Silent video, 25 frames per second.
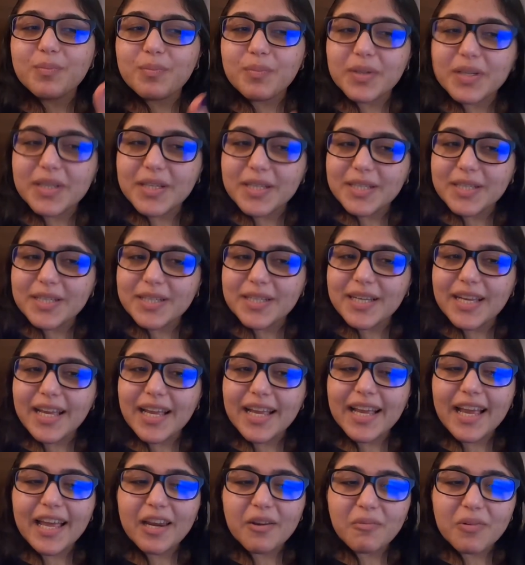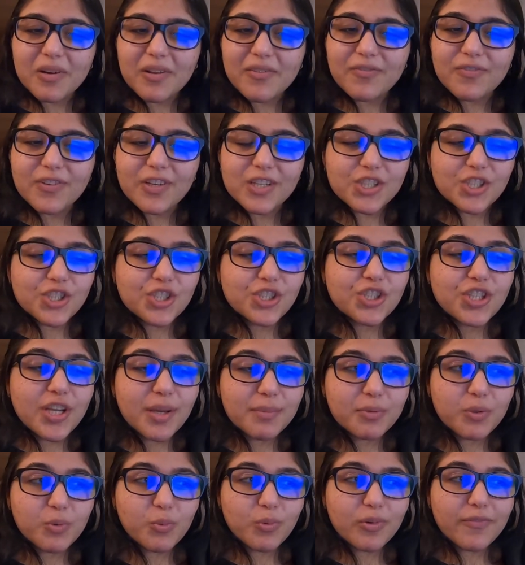but I kind of want to finish
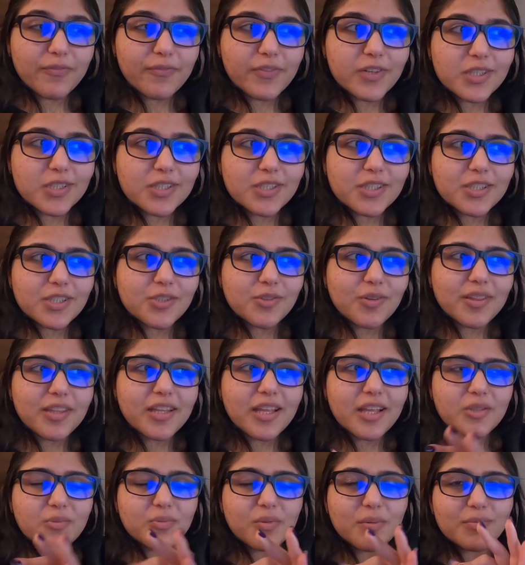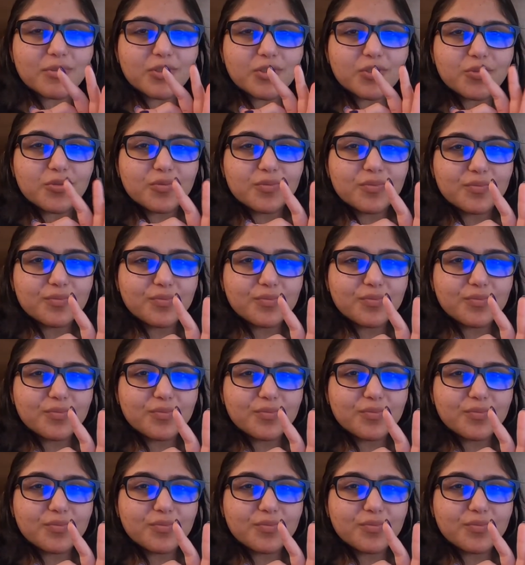chapter 1 first. So I think that's what I'm gonna do,